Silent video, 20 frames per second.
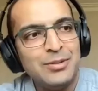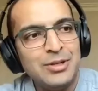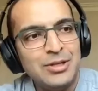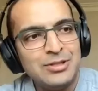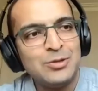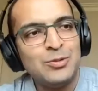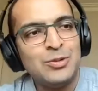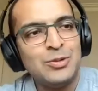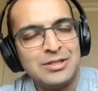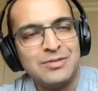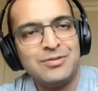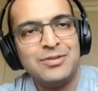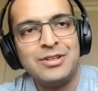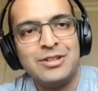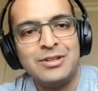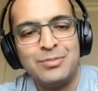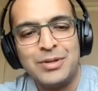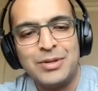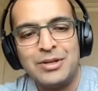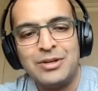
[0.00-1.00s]
at least it was
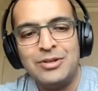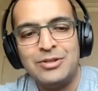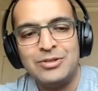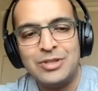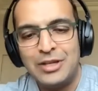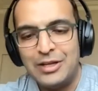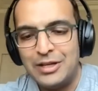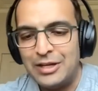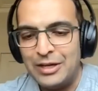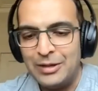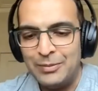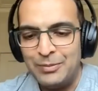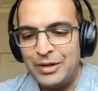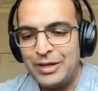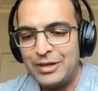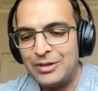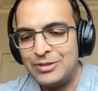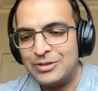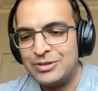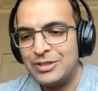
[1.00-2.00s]
difficult because, um,
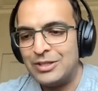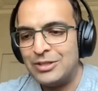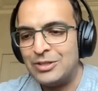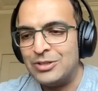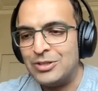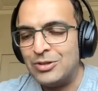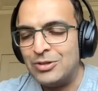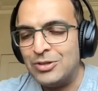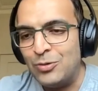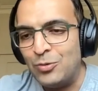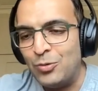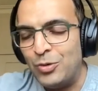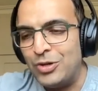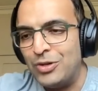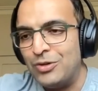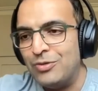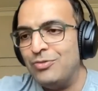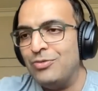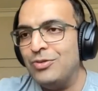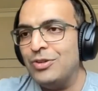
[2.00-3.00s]
like you say, you don't know where
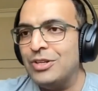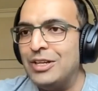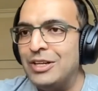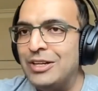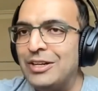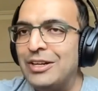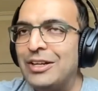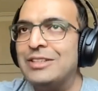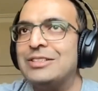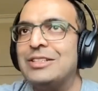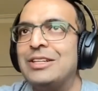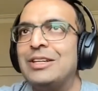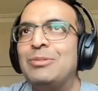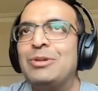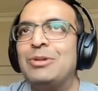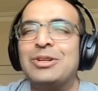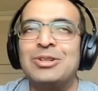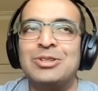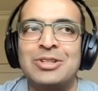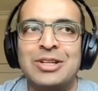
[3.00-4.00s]
you fit in as an
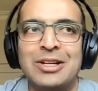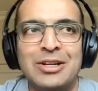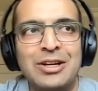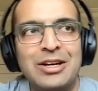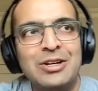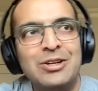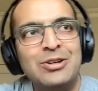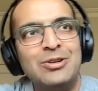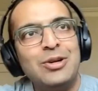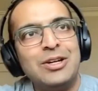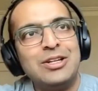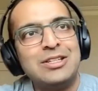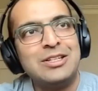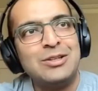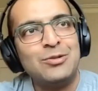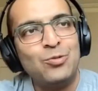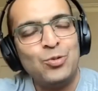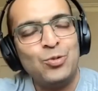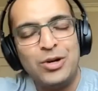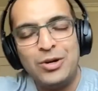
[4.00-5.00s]
immigrant. You're like, I don't know
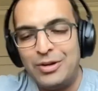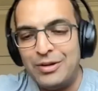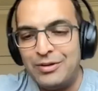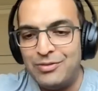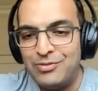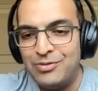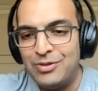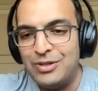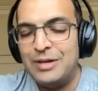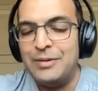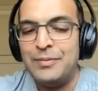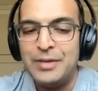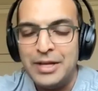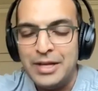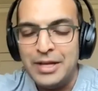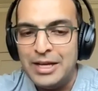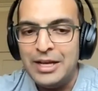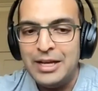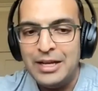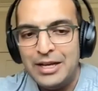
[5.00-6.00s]
actually what do I fit in.
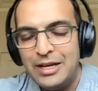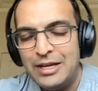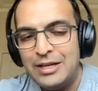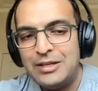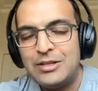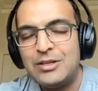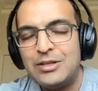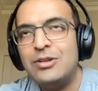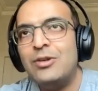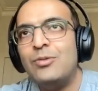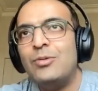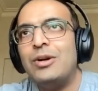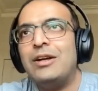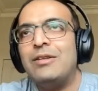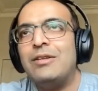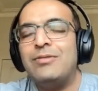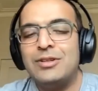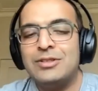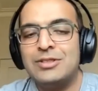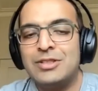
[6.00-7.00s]
And you know, when
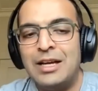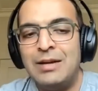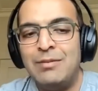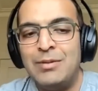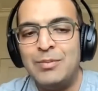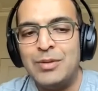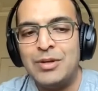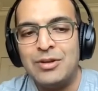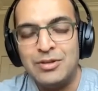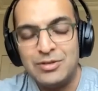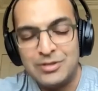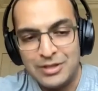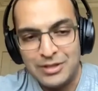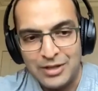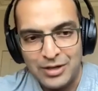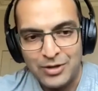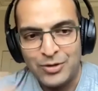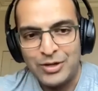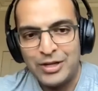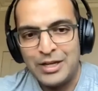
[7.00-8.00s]
I first came in, because
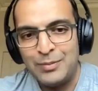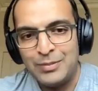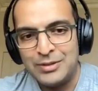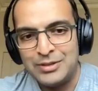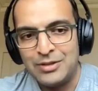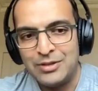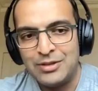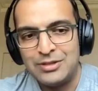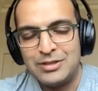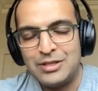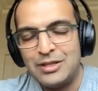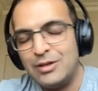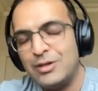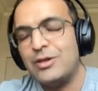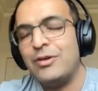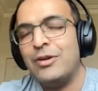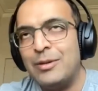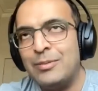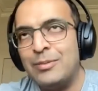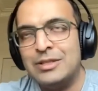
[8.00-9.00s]
growing up in South
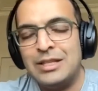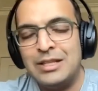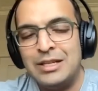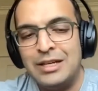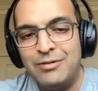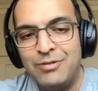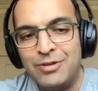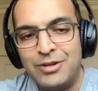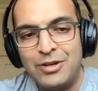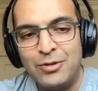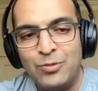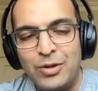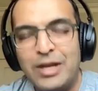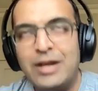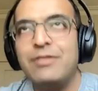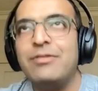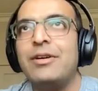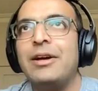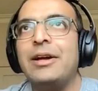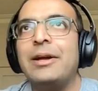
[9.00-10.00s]
growing up in Southern Africa, we
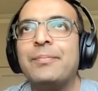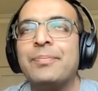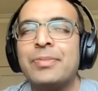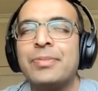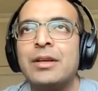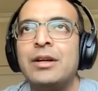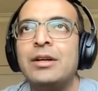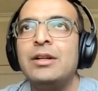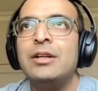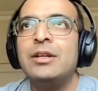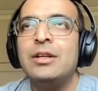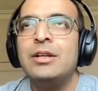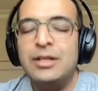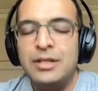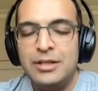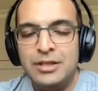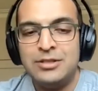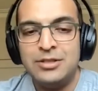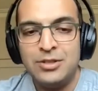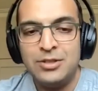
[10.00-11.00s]
have a
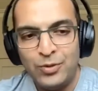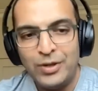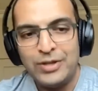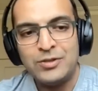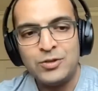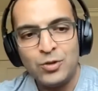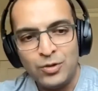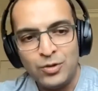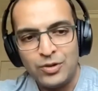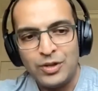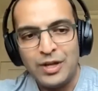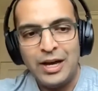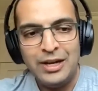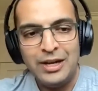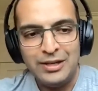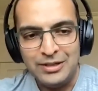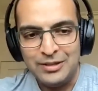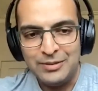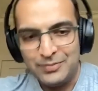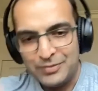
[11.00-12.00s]
there's a race called
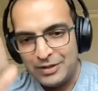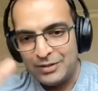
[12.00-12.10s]
colored